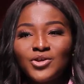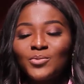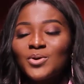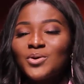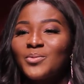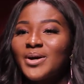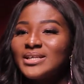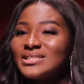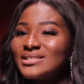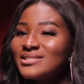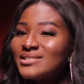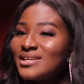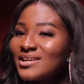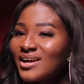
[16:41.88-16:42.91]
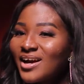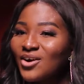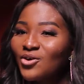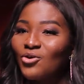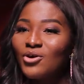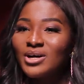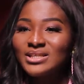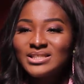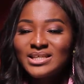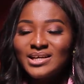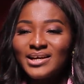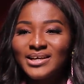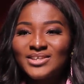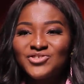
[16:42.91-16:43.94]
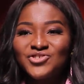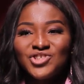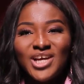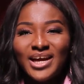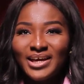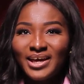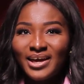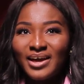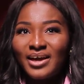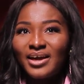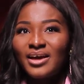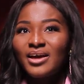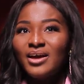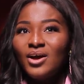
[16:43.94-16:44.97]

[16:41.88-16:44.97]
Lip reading: You want to wear it to dinner or under like a jacket,